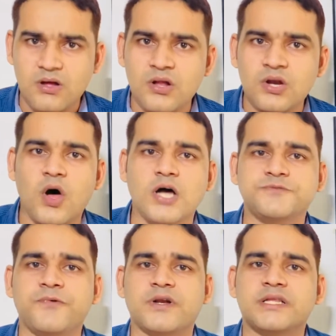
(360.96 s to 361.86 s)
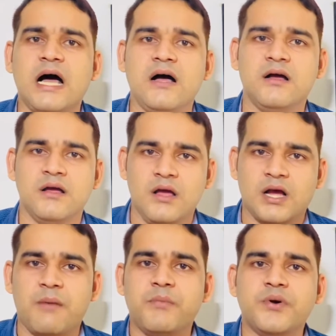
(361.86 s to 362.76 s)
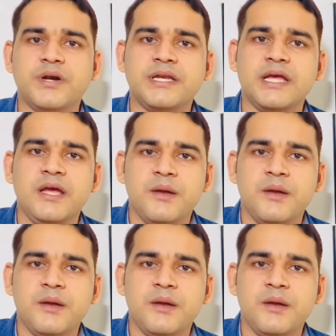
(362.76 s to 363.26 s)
lost for the community